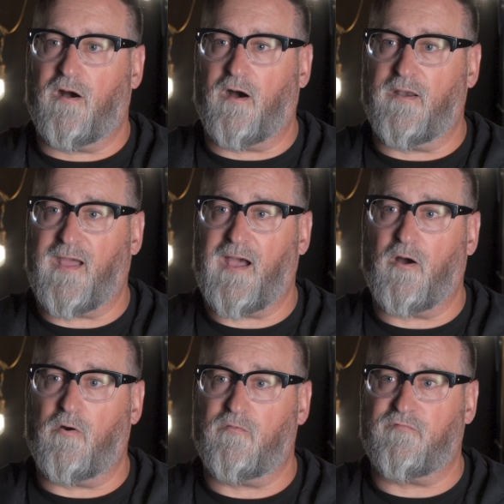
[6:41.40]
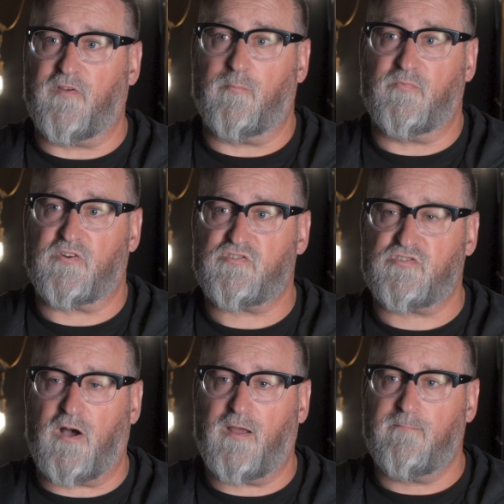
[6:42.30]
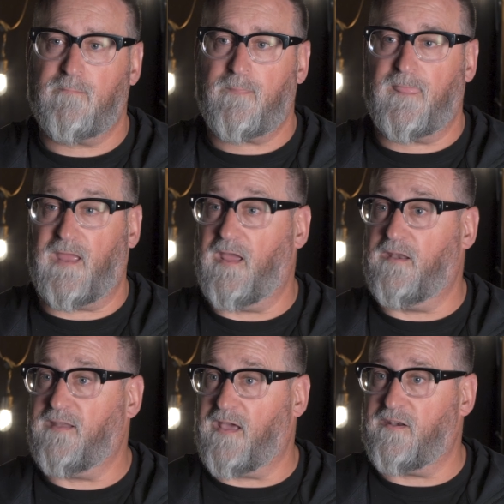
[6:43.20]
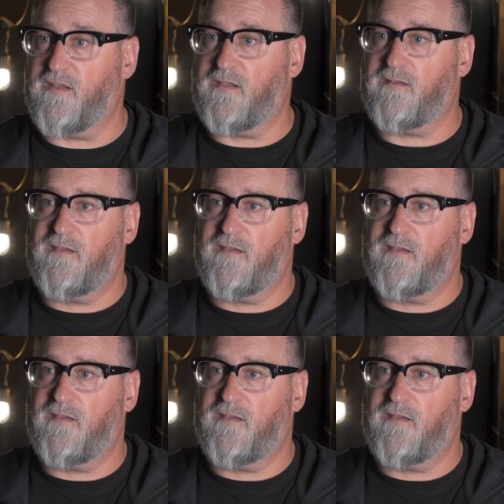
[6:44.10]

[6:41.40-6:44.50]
on how films are shot and edited